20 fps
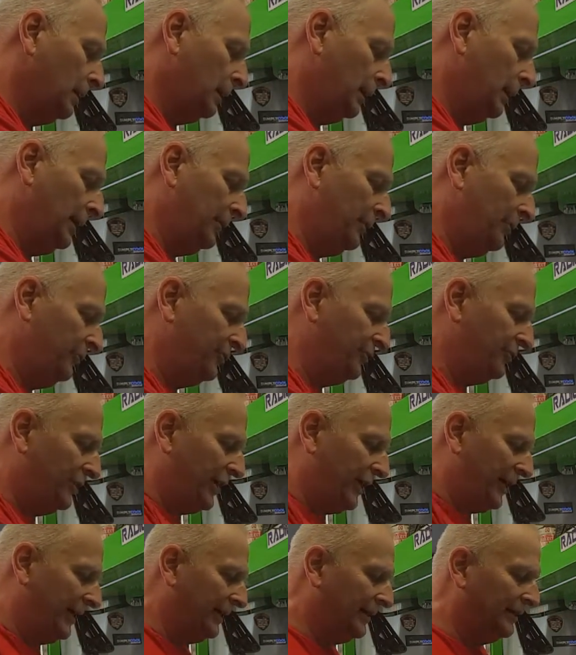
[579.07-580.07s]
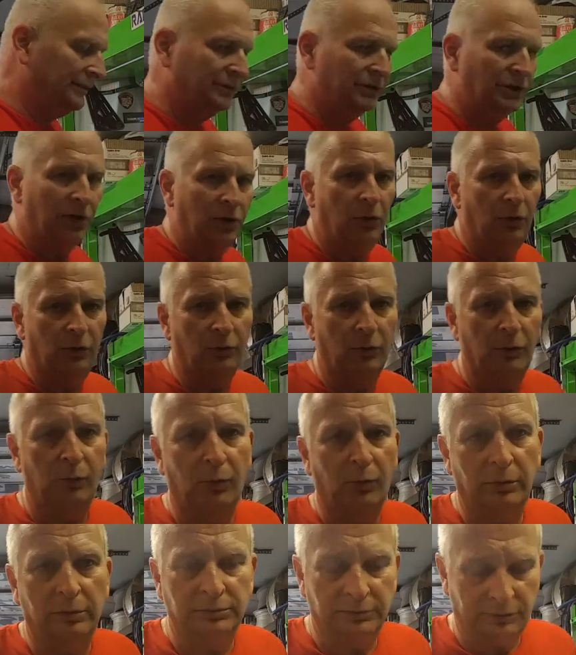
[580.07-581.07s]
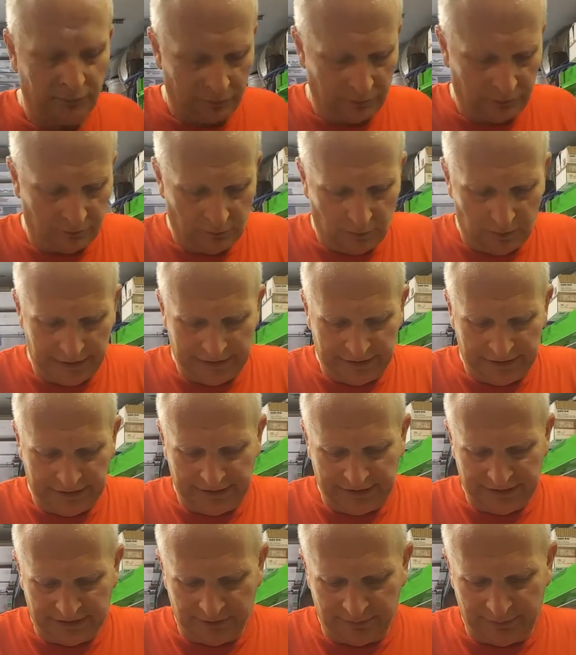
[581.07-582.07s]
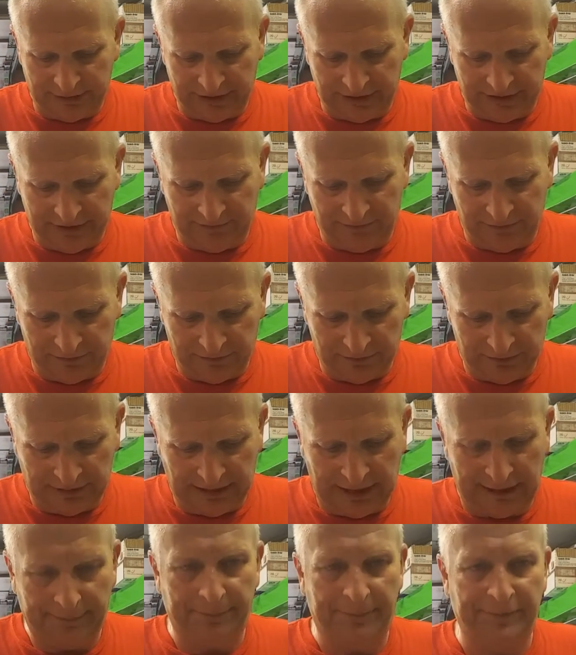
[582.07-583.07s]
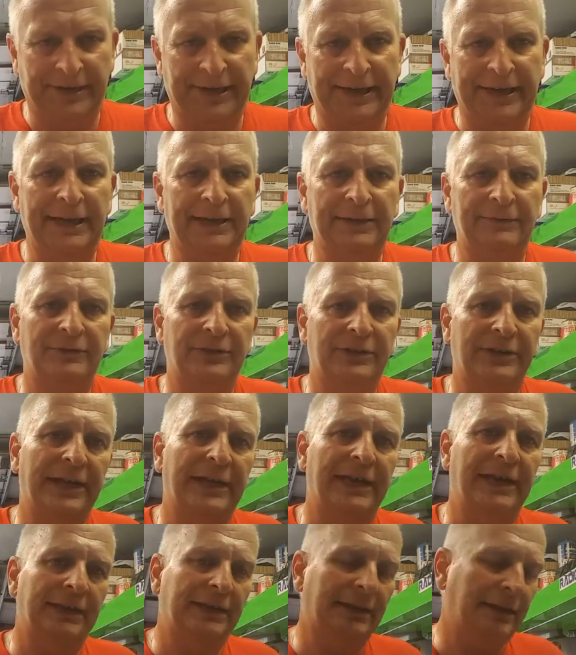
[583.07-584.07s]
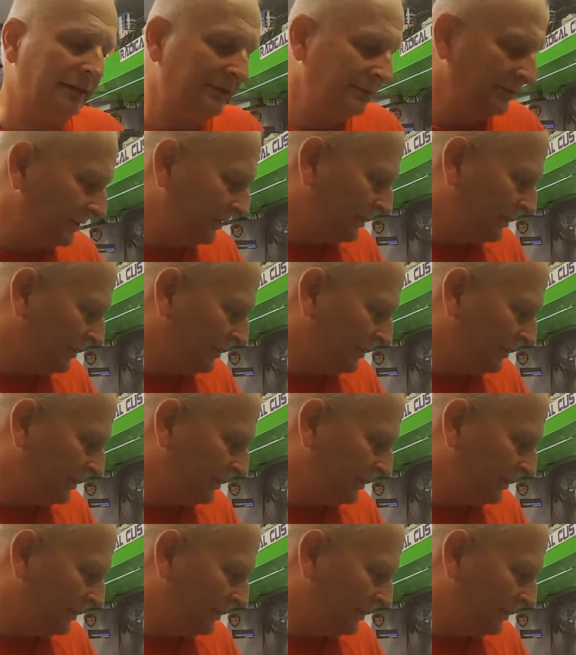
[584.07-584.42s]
understand, you know, why do you need so many different type of knives and that. You